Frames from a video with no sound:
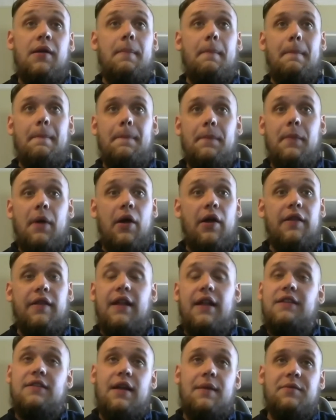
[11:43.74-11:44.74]
Yeah. No, and
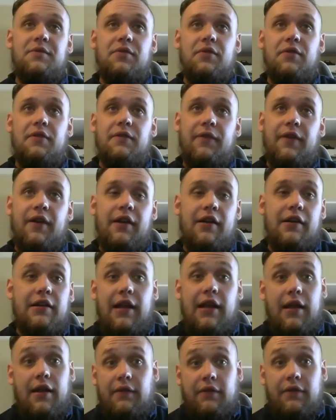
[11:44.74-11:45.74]
that's absolutely fair, and
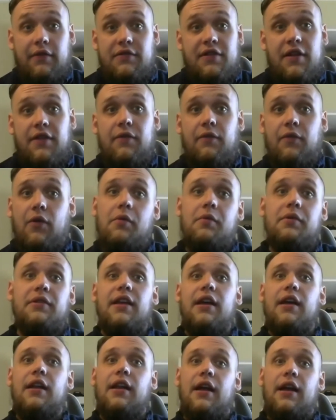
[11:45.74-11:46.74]
there's nothing wrong with
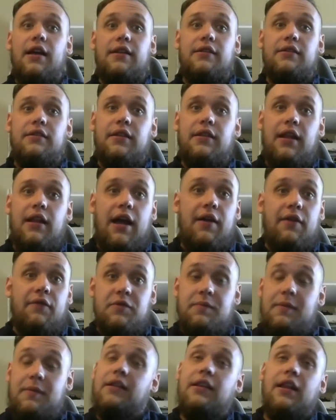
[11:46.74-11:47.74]
that. I
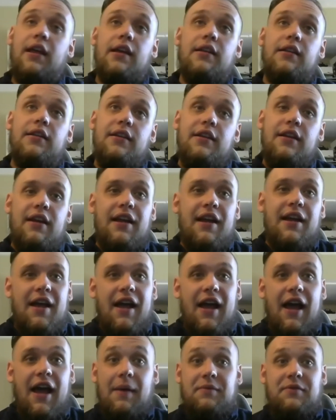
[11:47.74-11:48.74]
respect that.
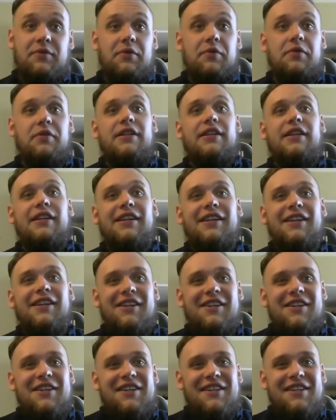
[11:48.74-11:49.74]
Absolutely.
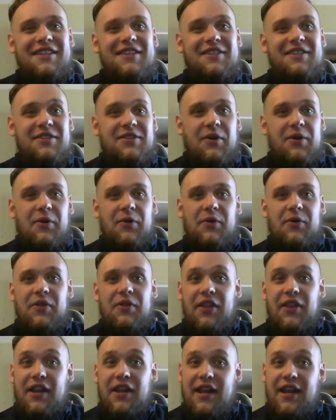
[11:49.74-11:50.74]
So
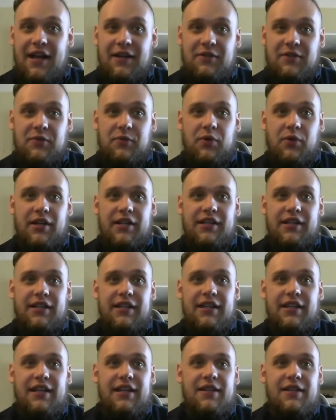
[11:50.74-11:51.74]
the next one
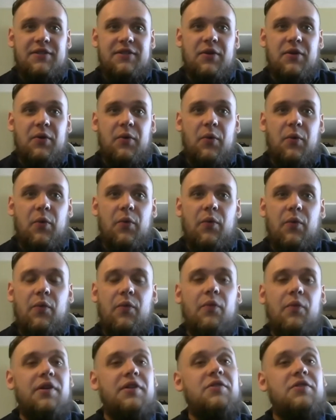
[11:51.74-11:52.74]
is,
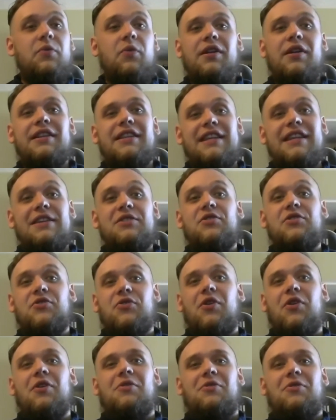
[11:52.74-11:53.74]
what is one key
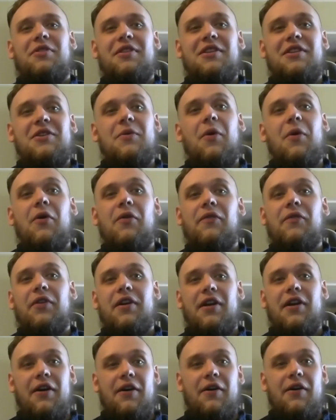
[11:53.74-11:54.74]
struggle that
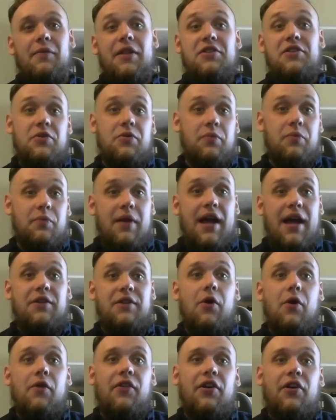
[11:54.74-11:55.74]
you had to
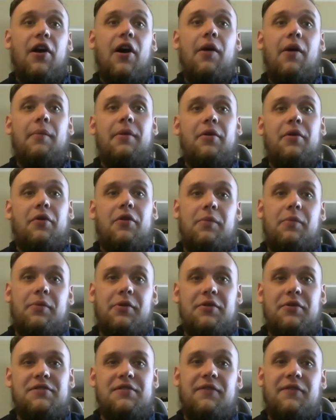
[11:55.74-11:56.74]
overcome in order to
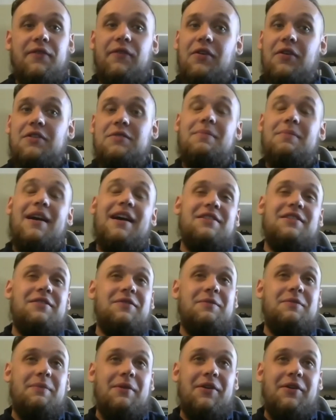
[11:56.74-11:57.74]
produce the first batch of
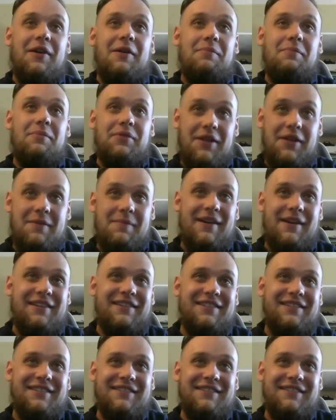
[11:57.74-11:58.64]
SpellGround Playmats?